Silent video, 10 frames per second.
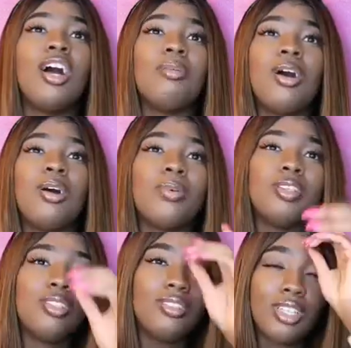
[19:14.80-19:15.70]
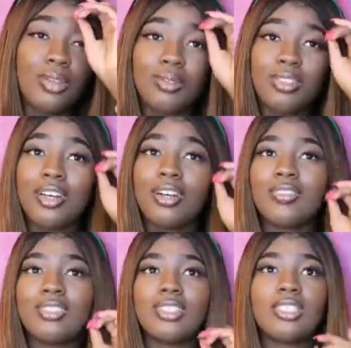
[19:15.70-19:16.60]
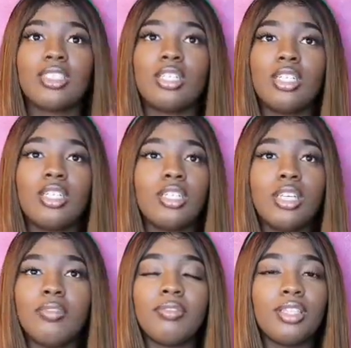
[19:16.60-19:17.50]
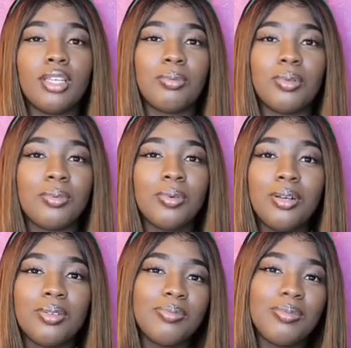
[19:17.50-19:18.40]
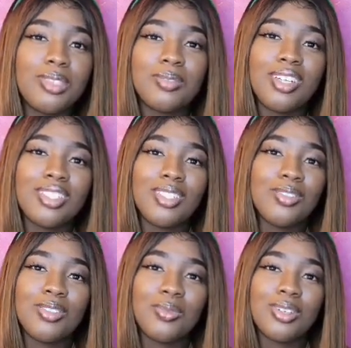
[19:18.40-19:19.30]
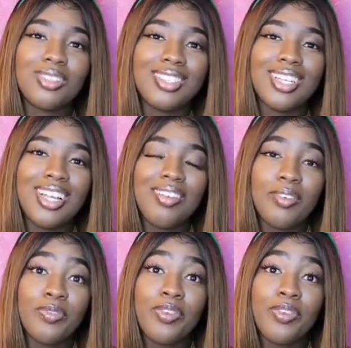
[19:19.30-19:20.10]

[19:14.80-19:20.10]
I'm already turned off. It's just like everything went wrong. This is why I say it was the worst day ever.